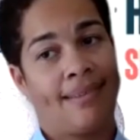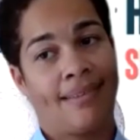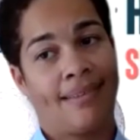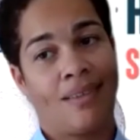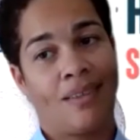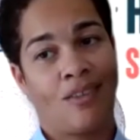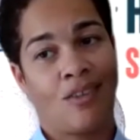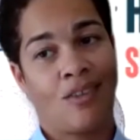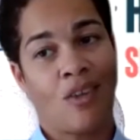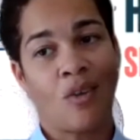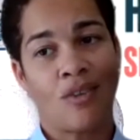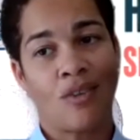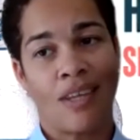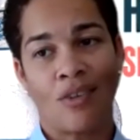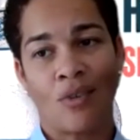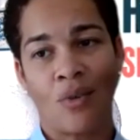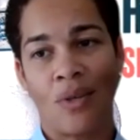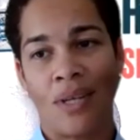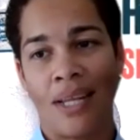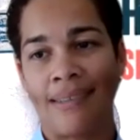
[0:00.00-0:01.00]
Sounds as
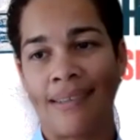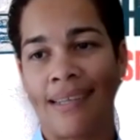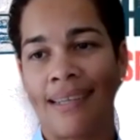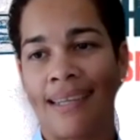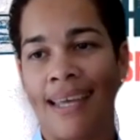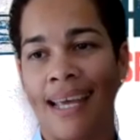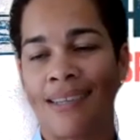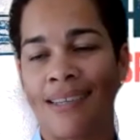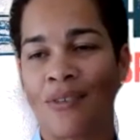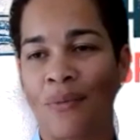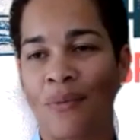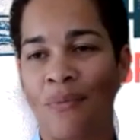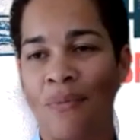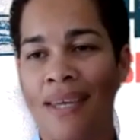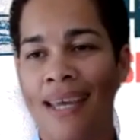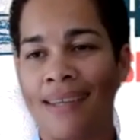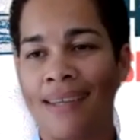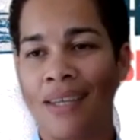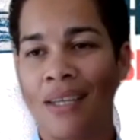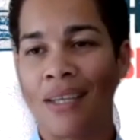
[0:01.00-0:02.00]
good as me
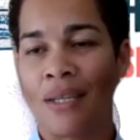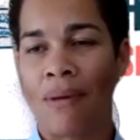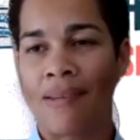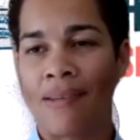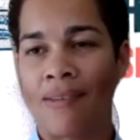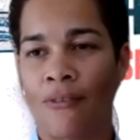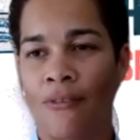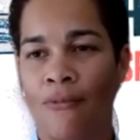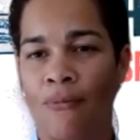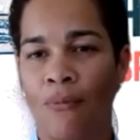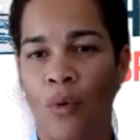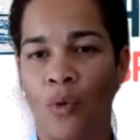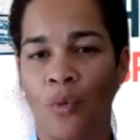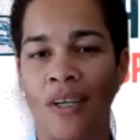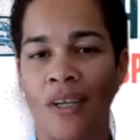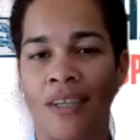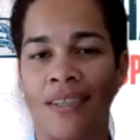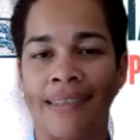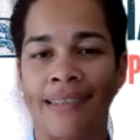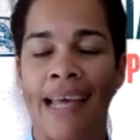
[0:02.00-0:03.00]
getting the best.
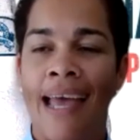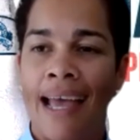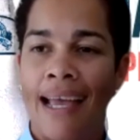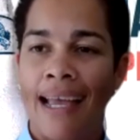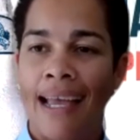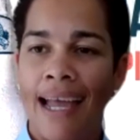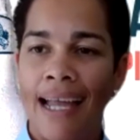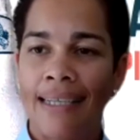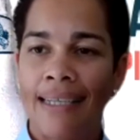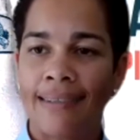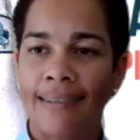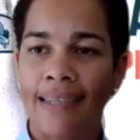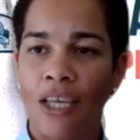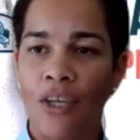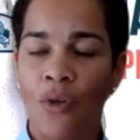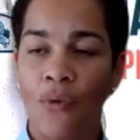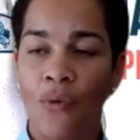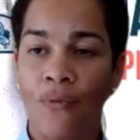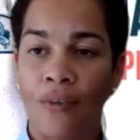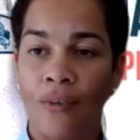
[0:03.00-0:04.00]
Guys,
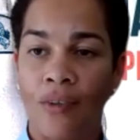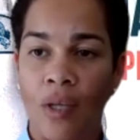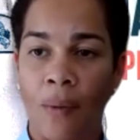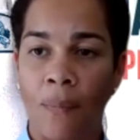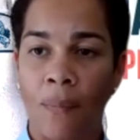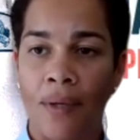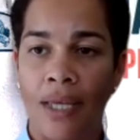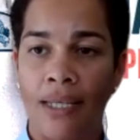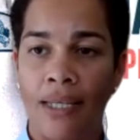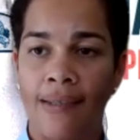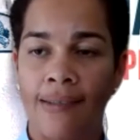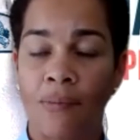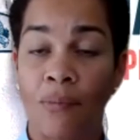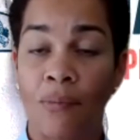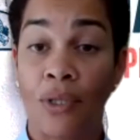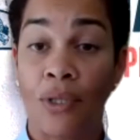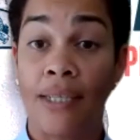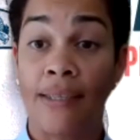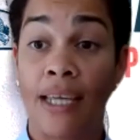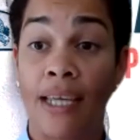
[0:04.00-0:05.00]
thank you for stopping in this
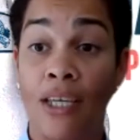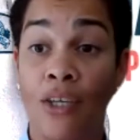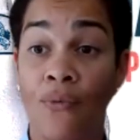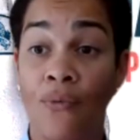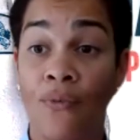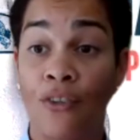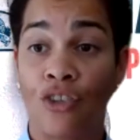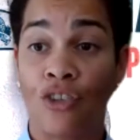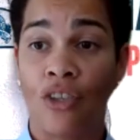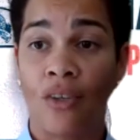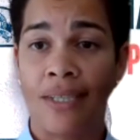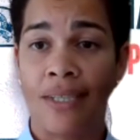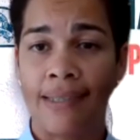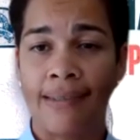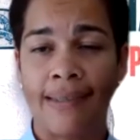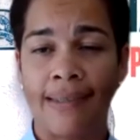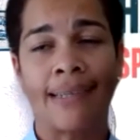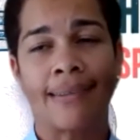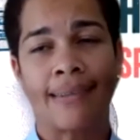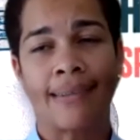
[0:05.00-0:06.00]
morning. Thank you for sharing
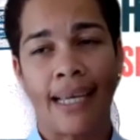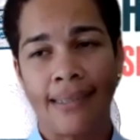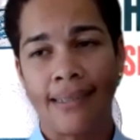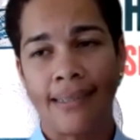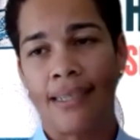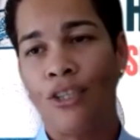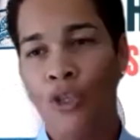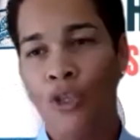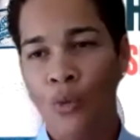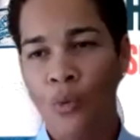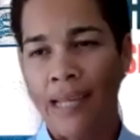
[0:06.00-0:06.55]
this exciting news.